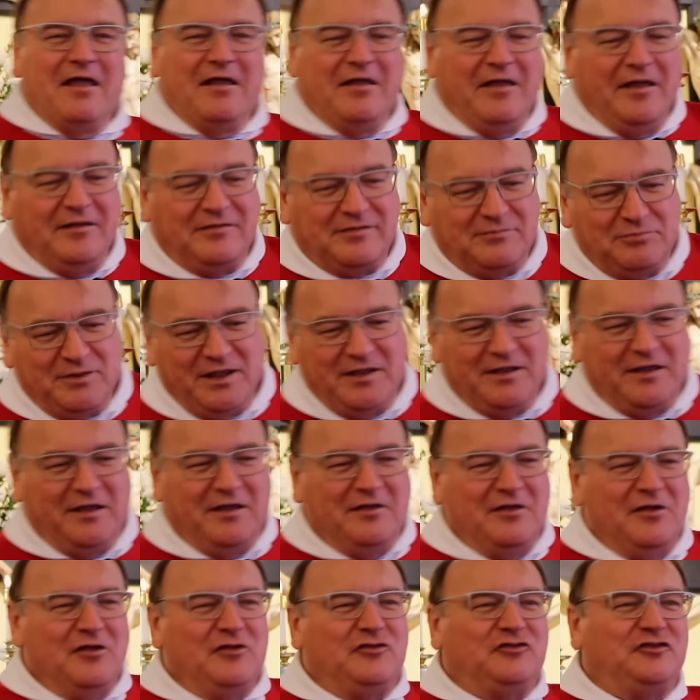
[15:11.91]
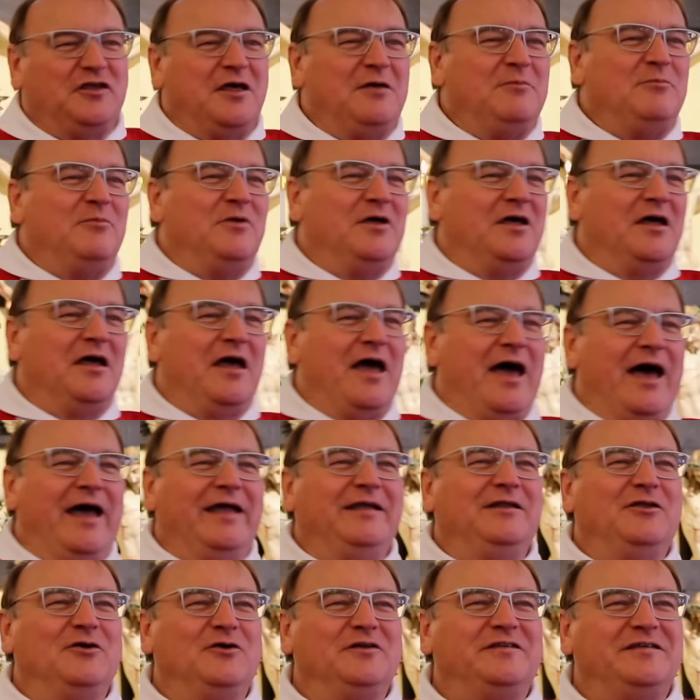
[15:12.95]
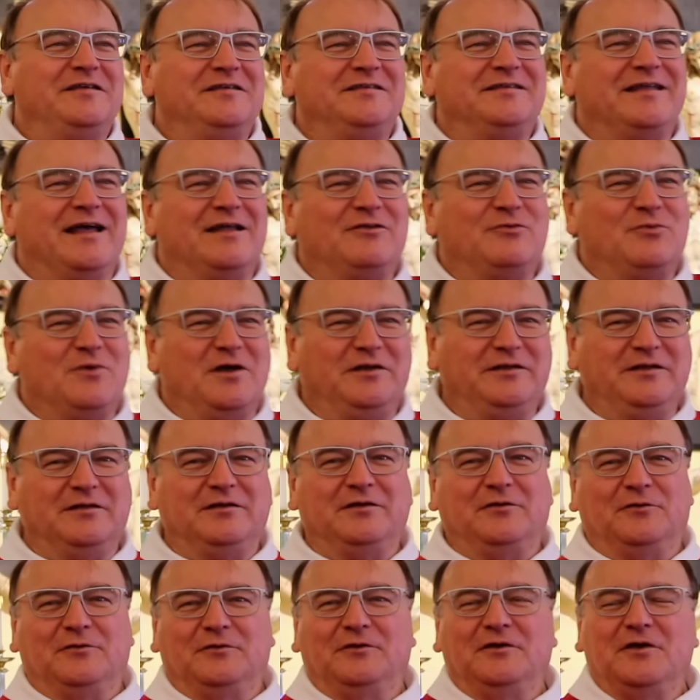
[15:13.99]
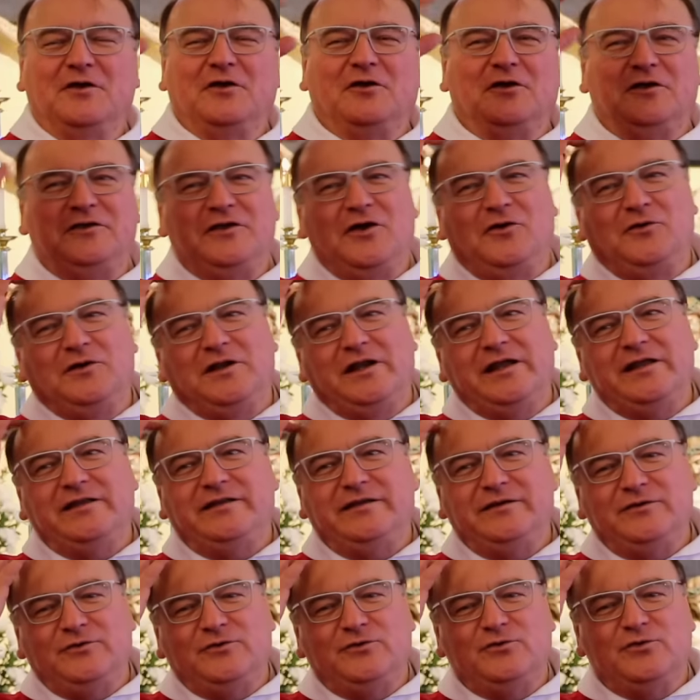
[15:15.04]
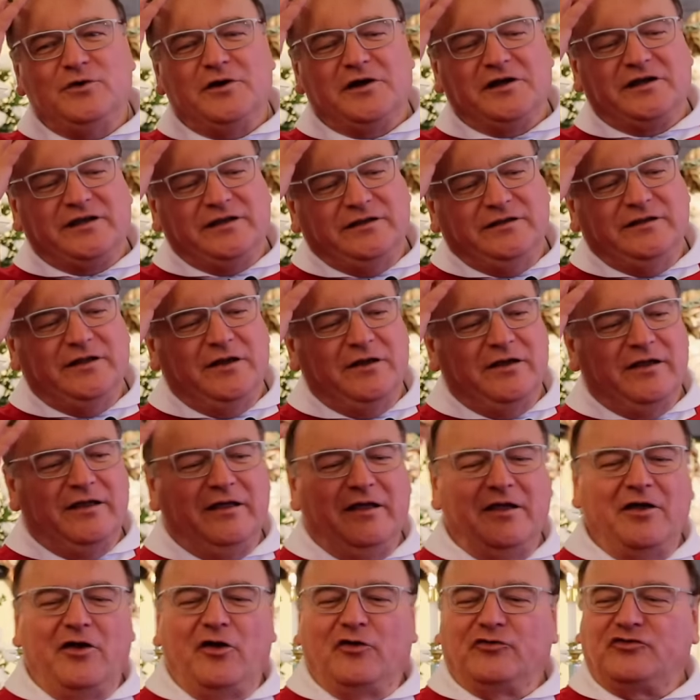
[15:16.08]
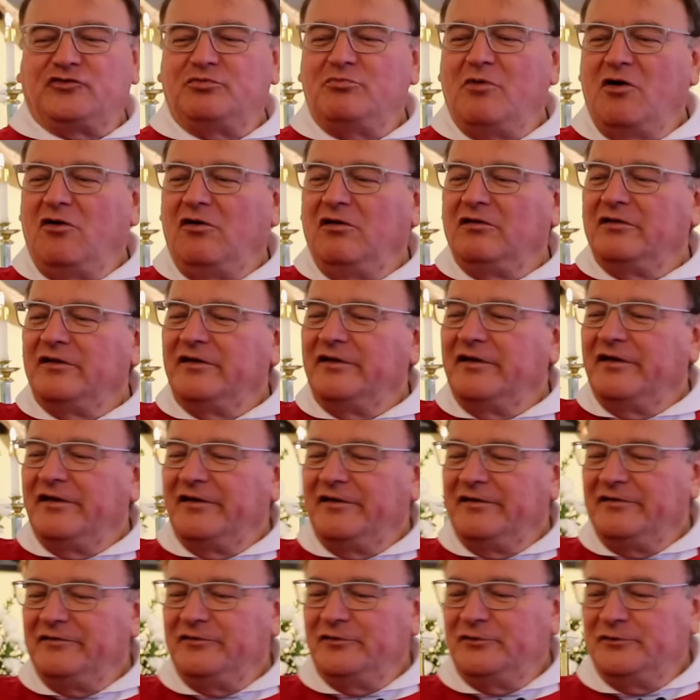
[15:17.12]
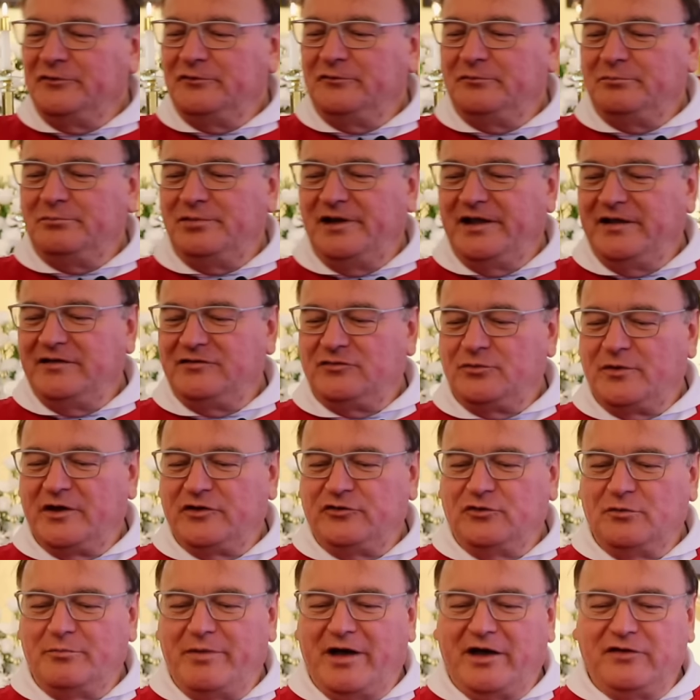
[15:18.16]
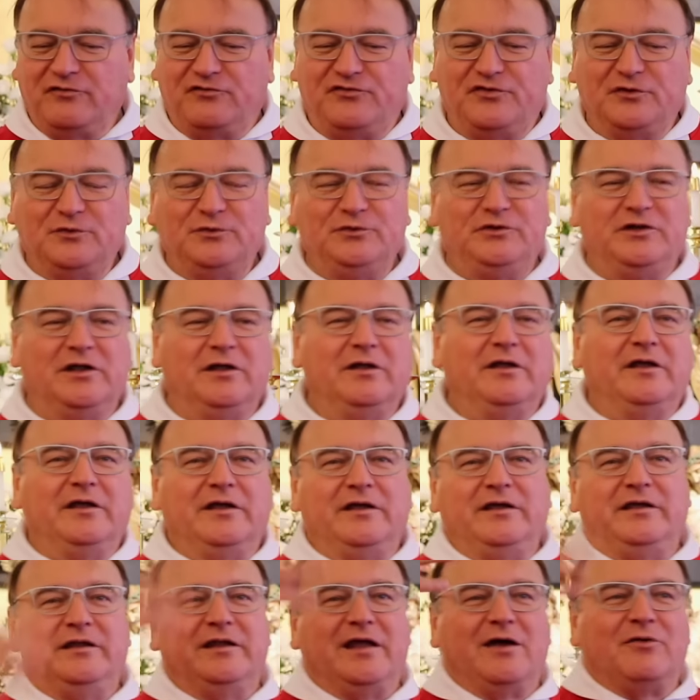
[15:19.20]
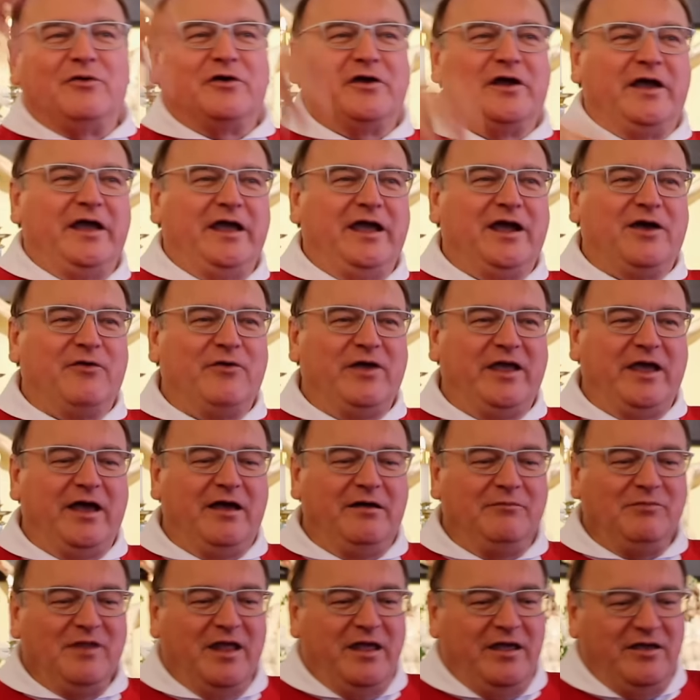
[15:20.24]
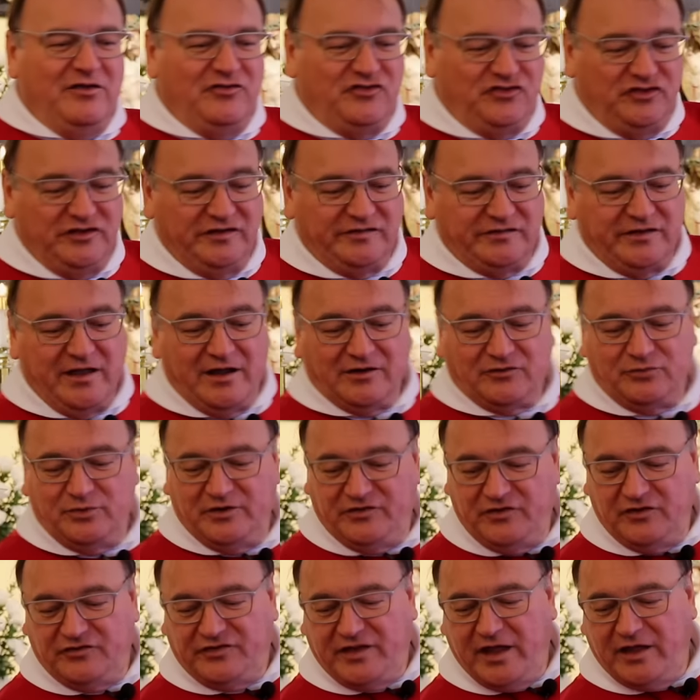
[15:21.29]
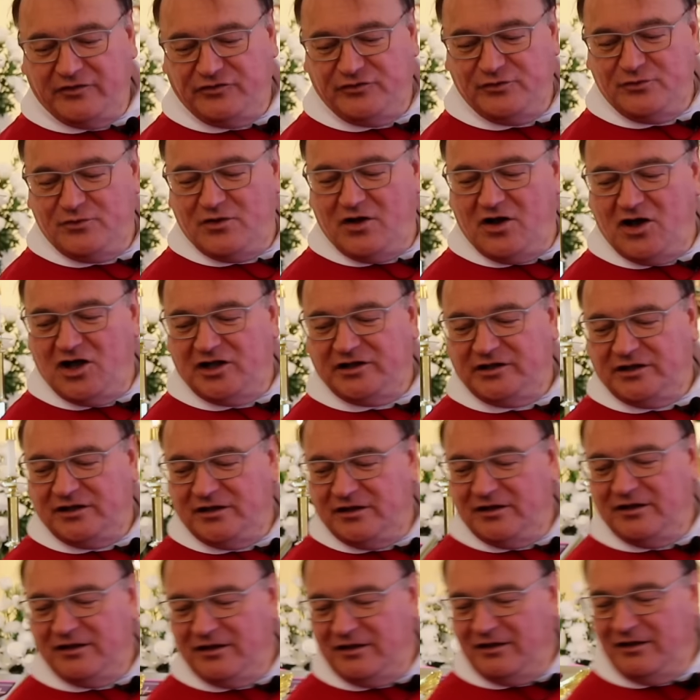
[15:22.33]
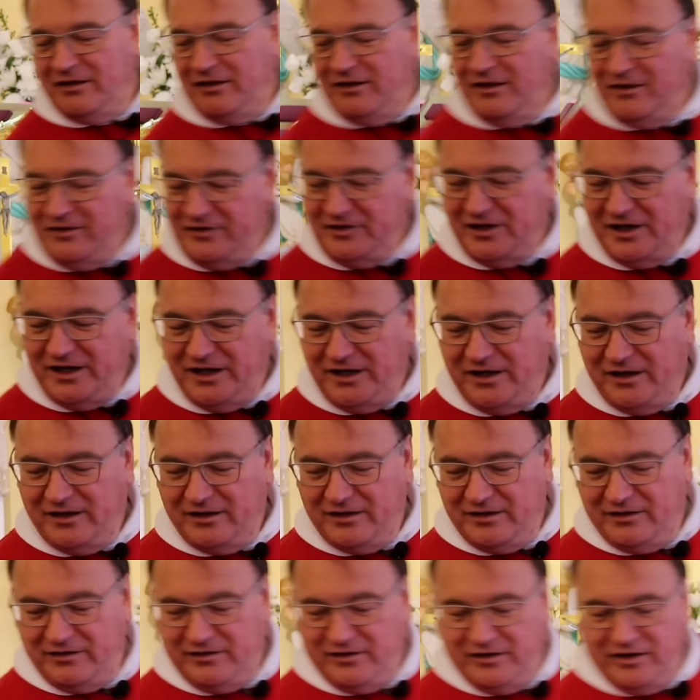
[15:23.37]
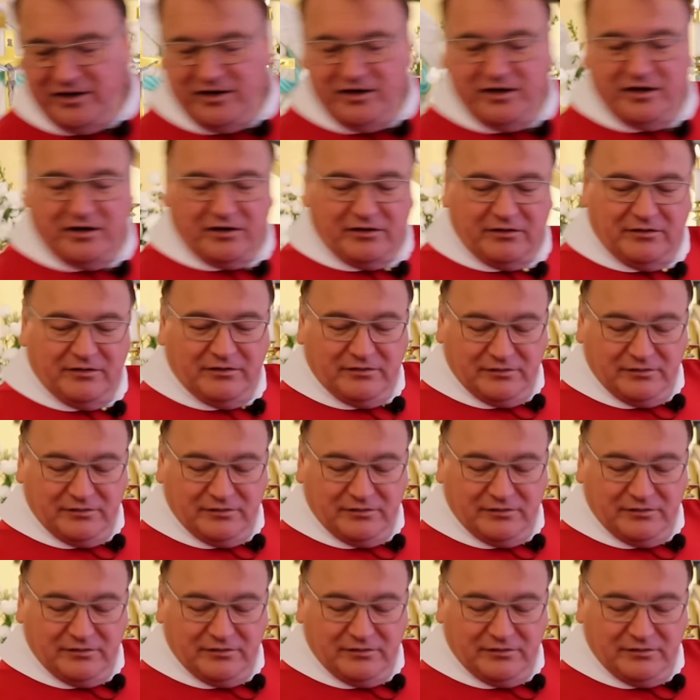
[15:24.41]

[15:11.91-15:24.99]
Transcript: I noticed that one, you know, a young lady who worked in a small, you know, place where you buy food in our area, she start with a tattoo on the knee, here.